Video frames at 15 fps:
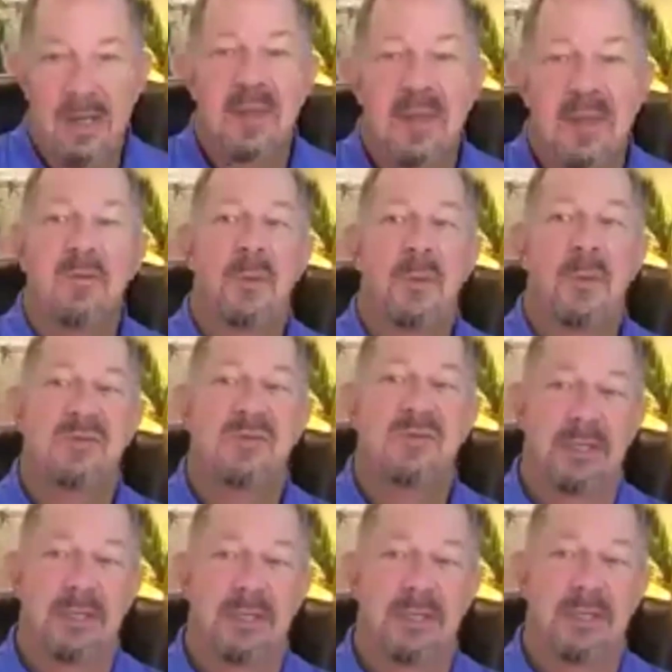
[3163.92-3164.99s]
Thank you all very
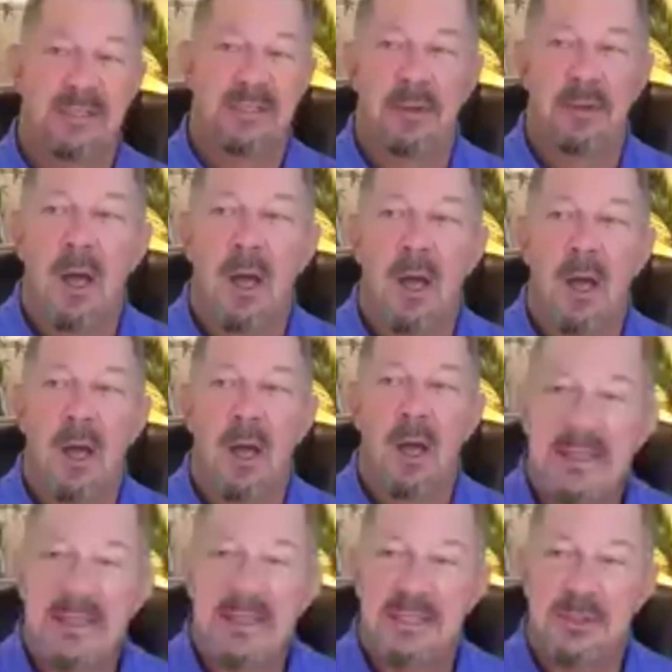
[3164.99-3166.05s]
much for listening.
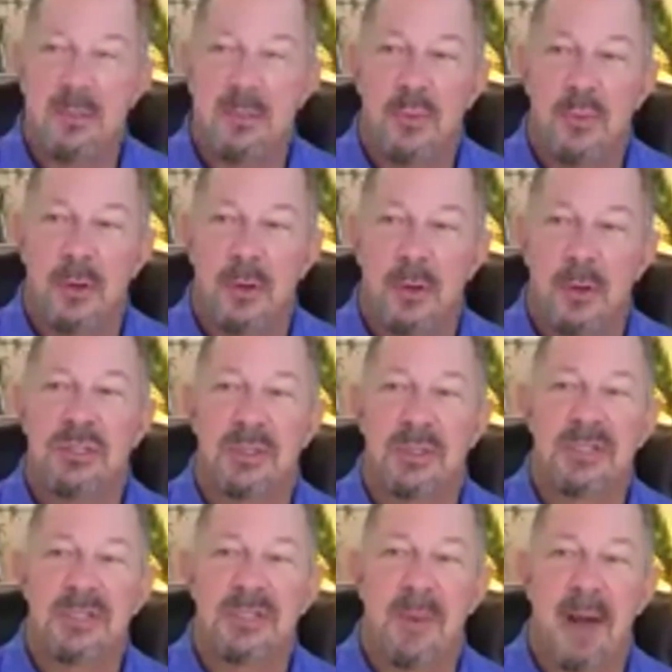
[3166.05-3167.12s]
What is your
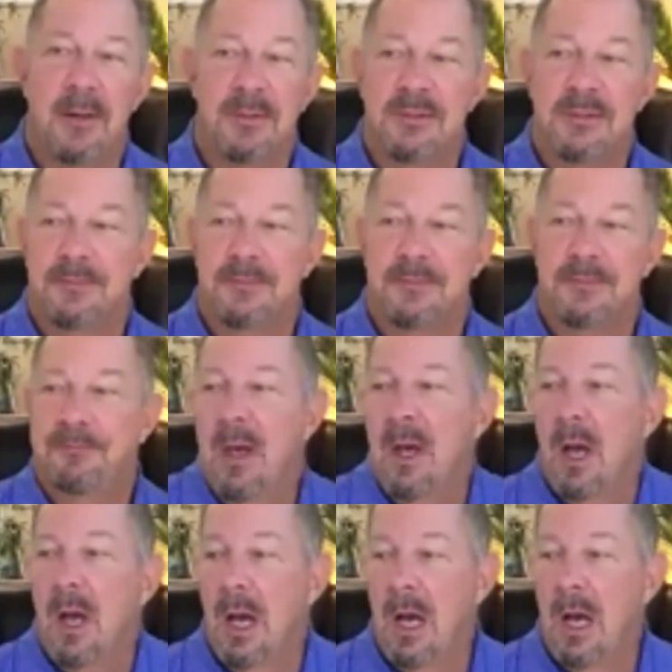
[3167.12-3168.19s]
approach to expireds?
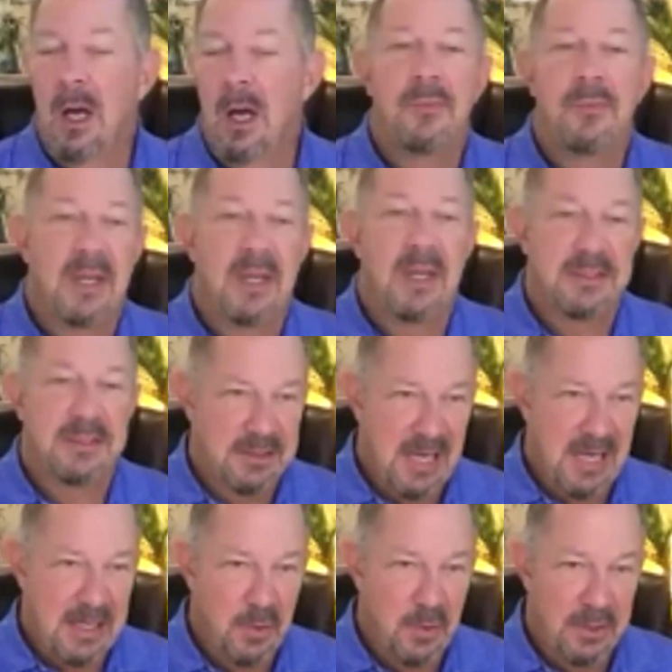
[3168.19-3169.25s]
That's
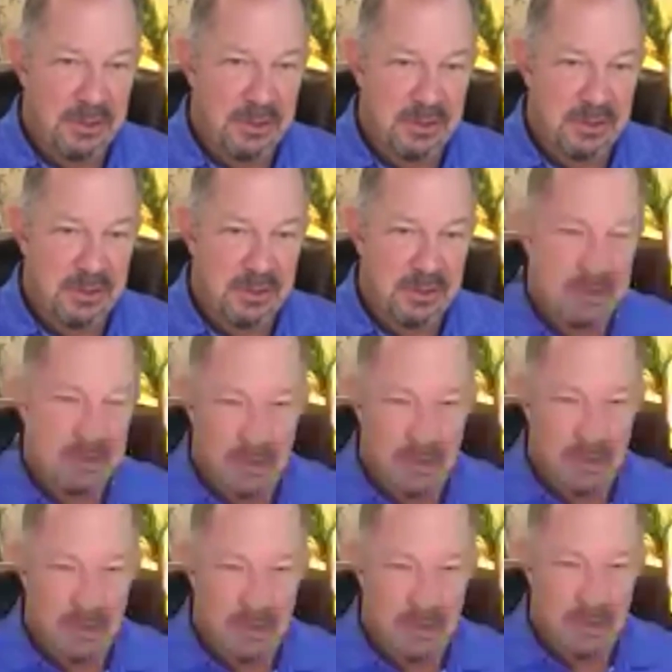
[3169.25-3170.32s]
a side question.
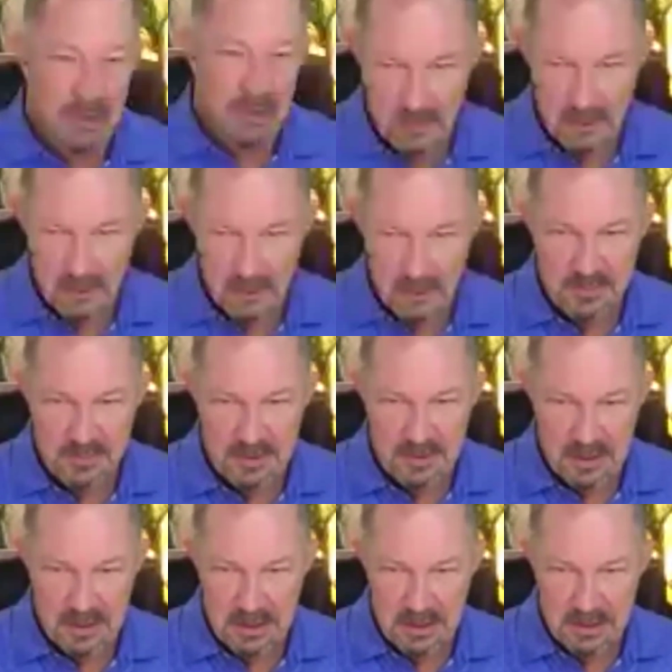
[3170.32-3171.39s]
So let me turn off the recordings
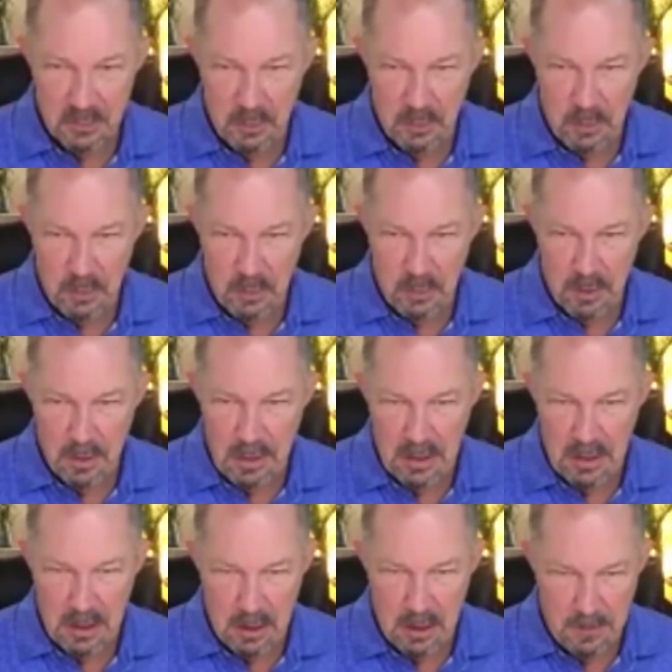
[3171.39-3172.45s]
because we're
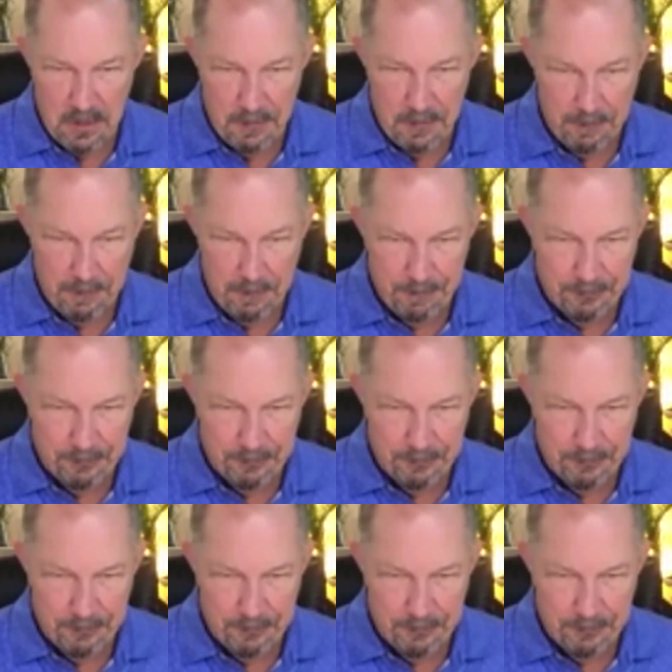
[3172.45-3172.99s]
done.